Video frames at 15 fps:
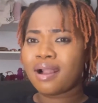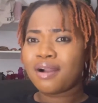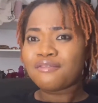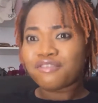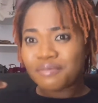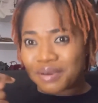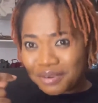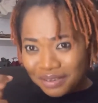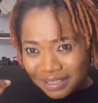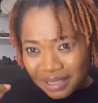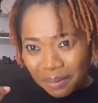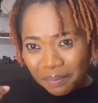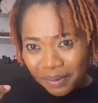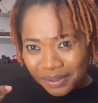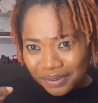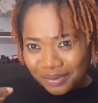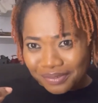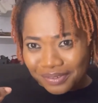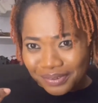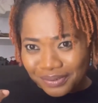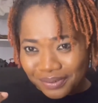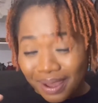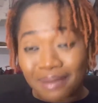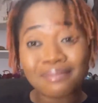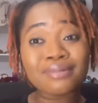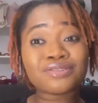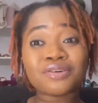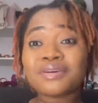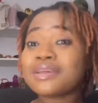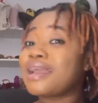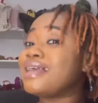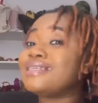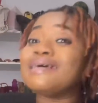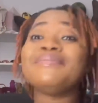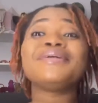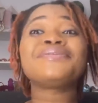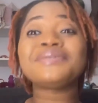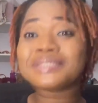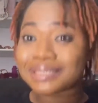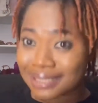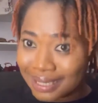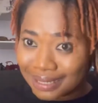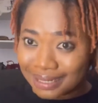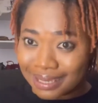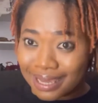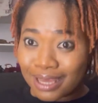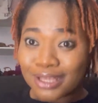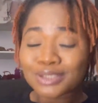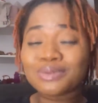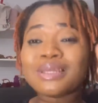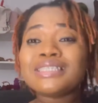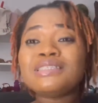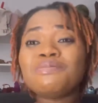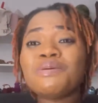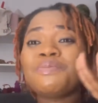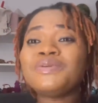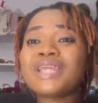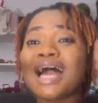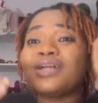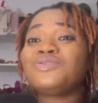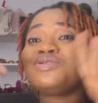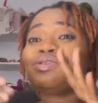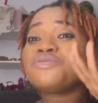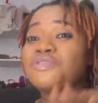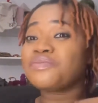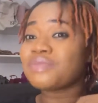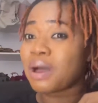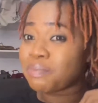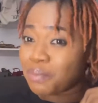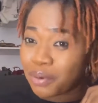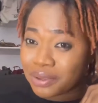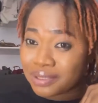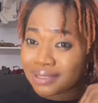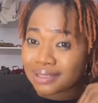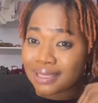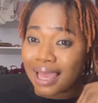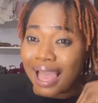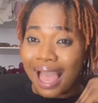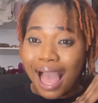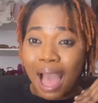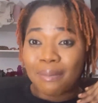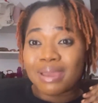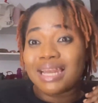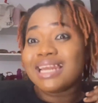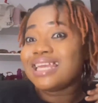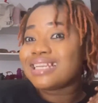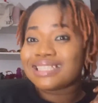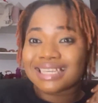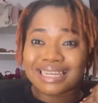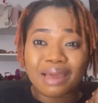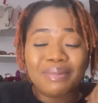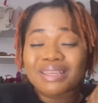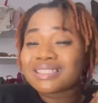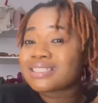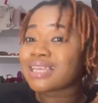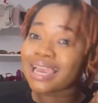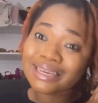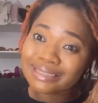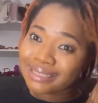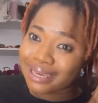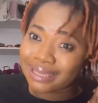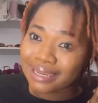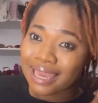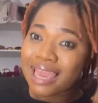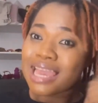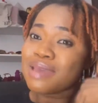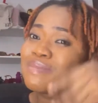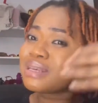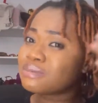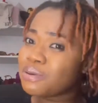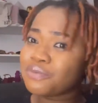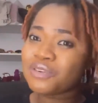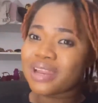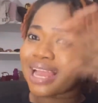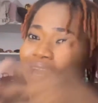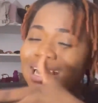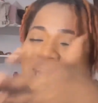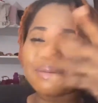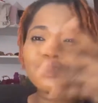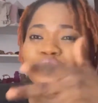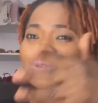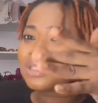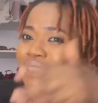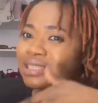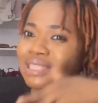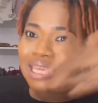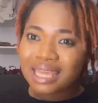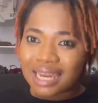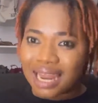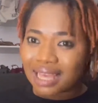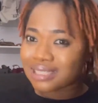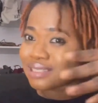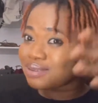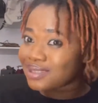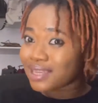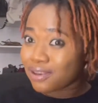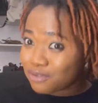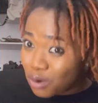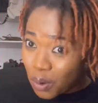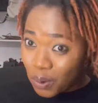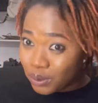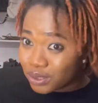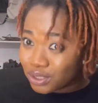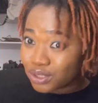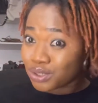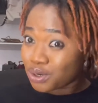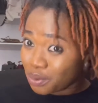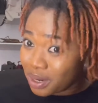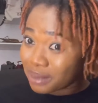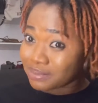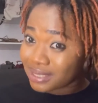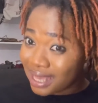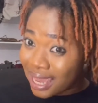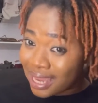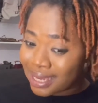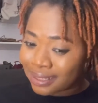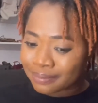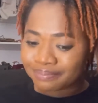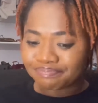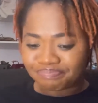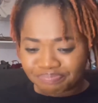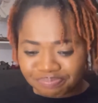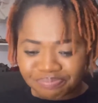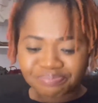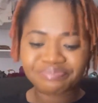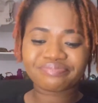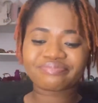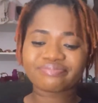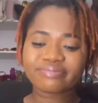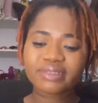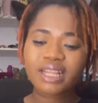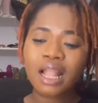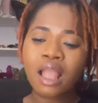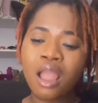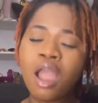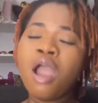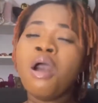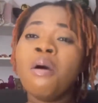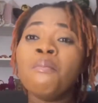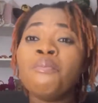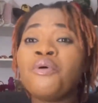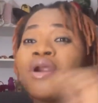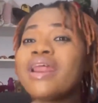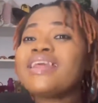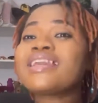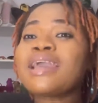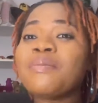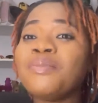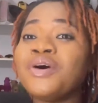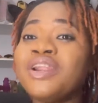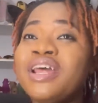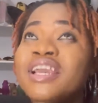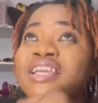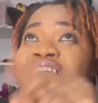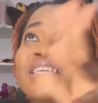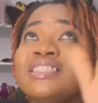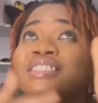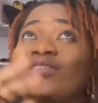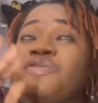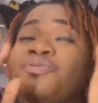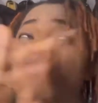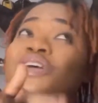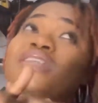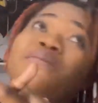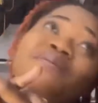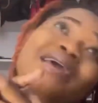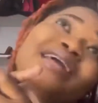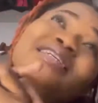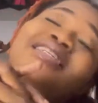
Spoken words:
from a Christian point of view, sorry guys, I'm a Christian. So when I see people that are doing it from that point, I'm elated. I'm excited. It makes me feel like I can do this thing and still serve God. You know what I'm saying? Morenike Moleyin is the face behind.